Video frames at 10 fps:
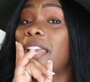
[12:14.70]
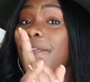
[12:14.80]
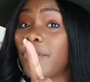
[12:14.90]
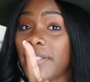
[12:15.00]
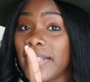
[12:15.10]

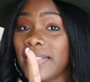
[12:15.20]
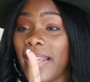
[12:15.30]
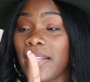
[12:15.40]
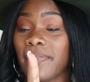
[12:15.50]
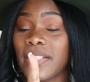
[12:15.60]
If you stay to
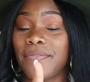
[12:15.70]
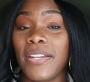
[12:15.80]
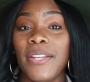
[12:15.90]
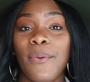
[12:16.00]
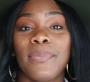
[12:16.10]
the end of this
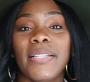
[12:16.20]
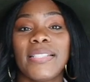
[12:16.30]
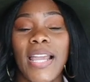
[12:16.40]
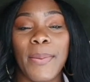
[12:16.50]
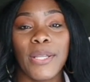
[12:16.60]
video,
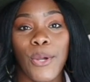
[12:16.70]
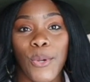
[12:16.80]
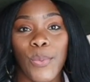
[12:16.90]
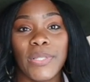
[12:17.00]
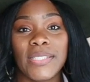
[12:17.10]
please comment
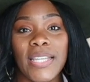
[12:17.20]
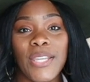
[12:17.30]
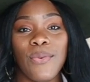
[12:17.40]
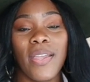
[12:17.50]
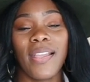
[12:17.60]
Coco We See You.